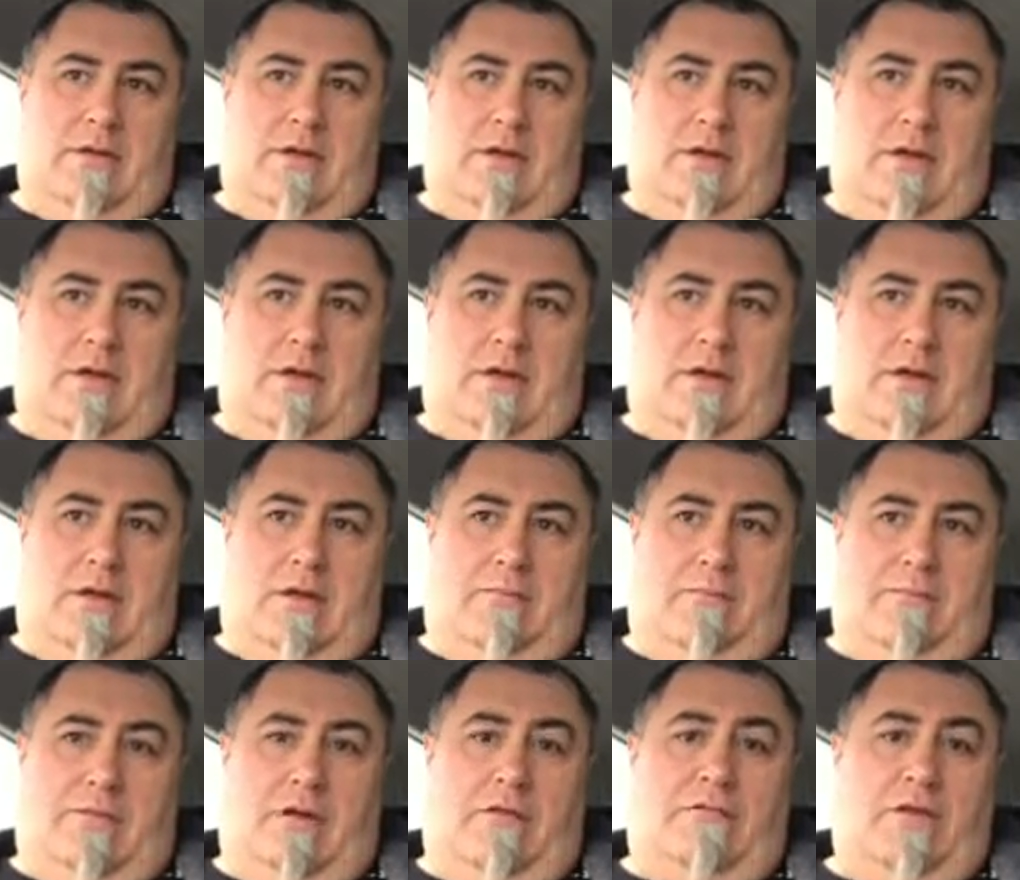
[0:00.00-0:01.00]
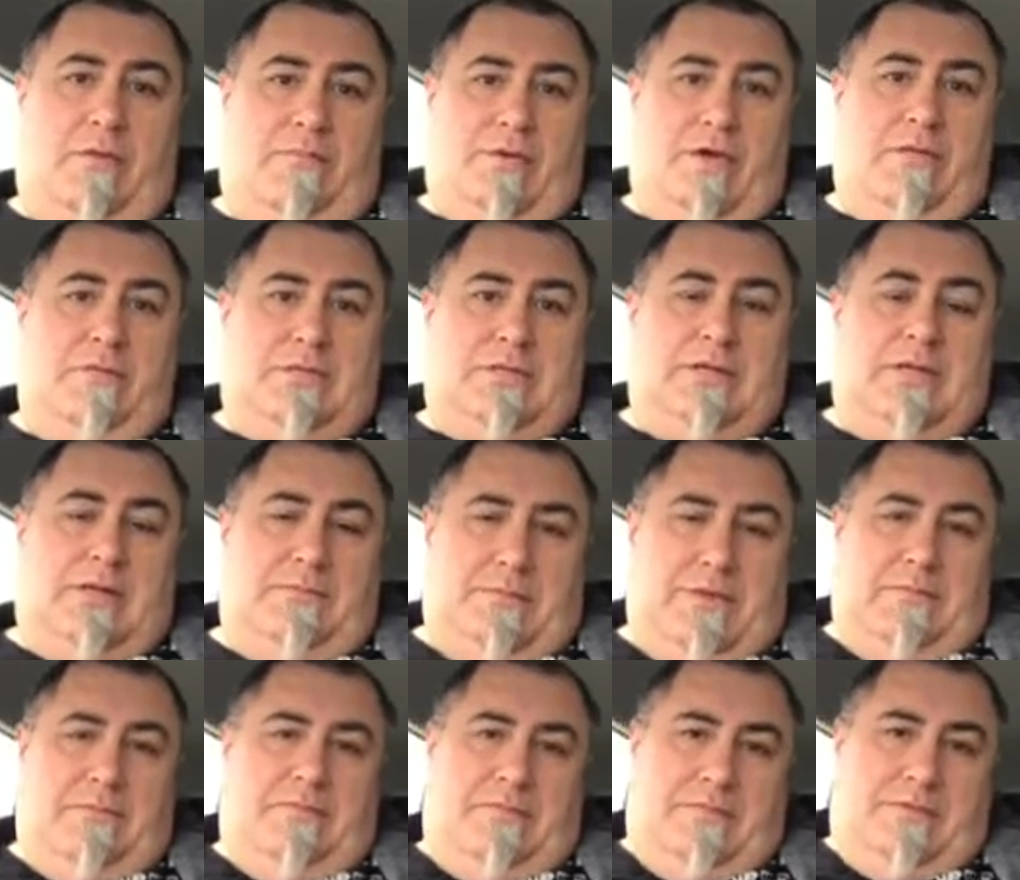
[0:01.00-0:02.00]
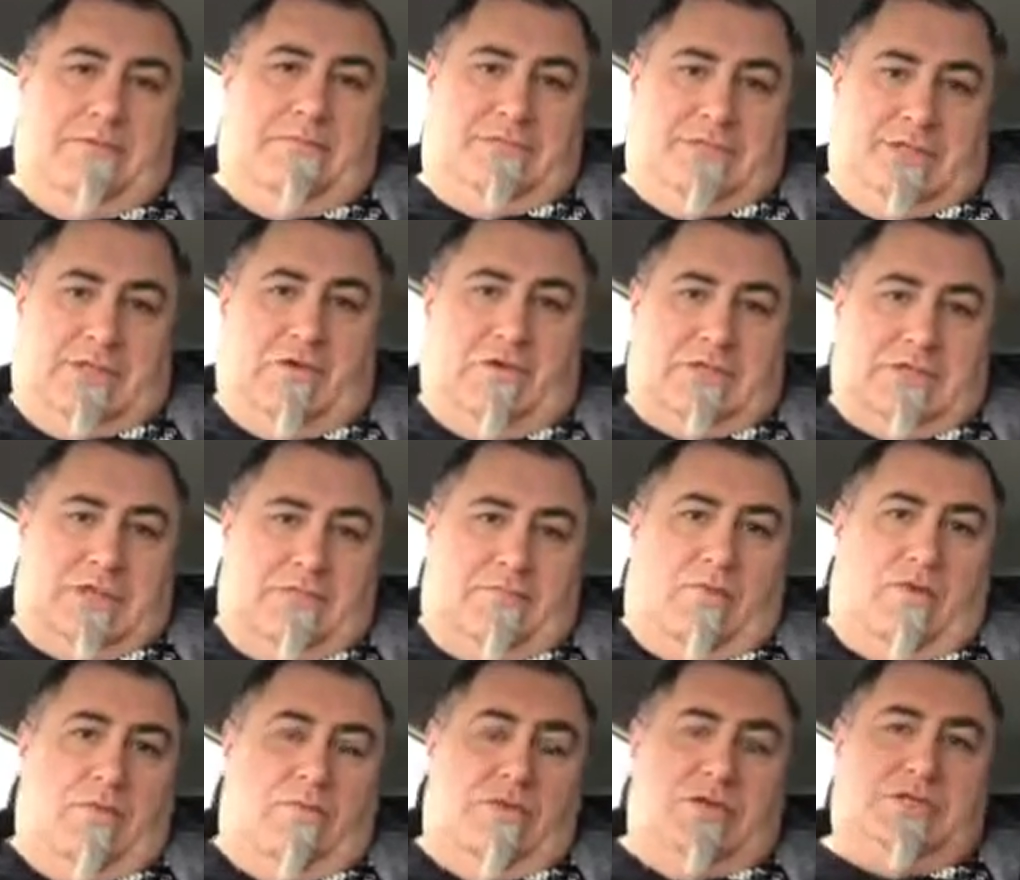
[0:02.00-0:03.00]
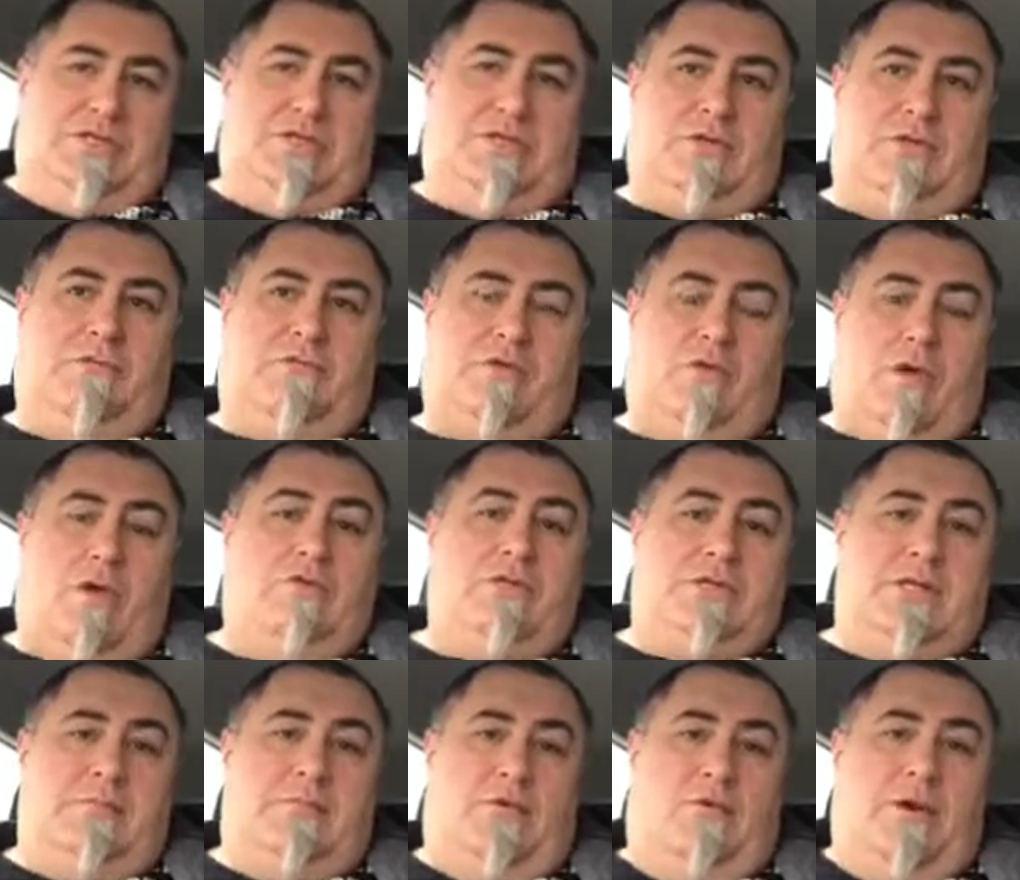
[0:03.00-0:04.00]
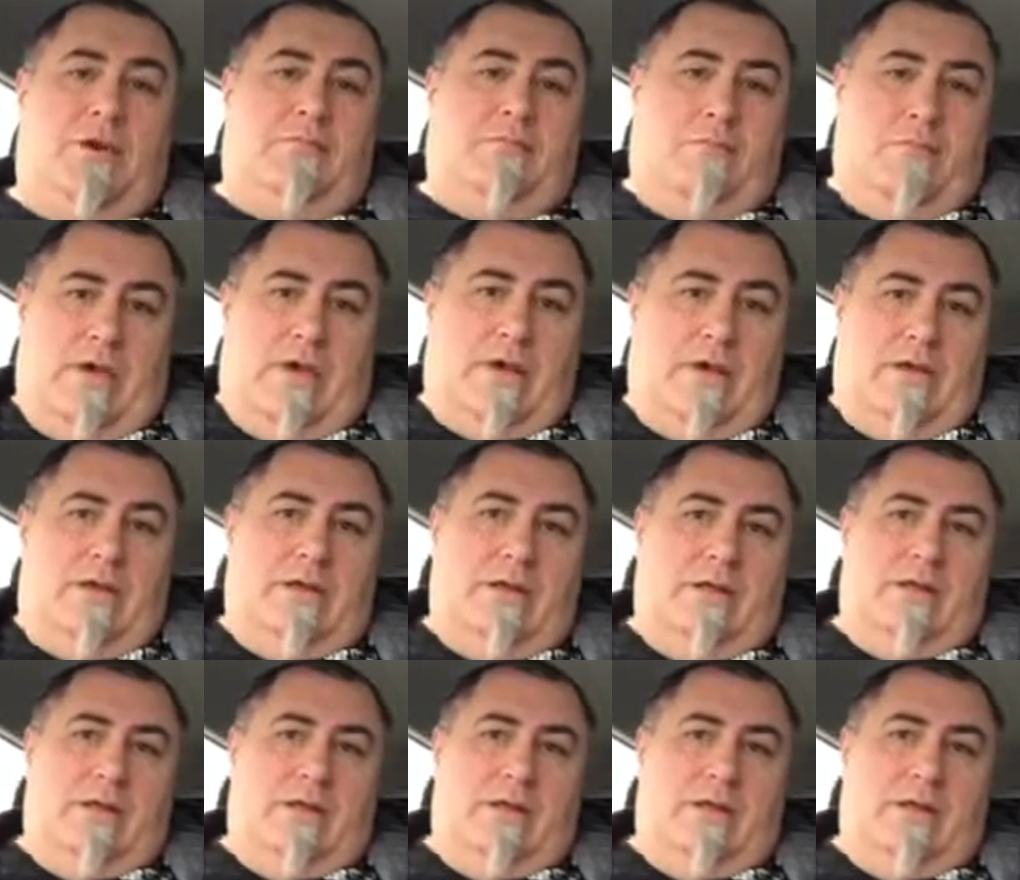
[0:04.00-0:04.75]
of her puberty, if she got to the point where she'd sort of grown to the point where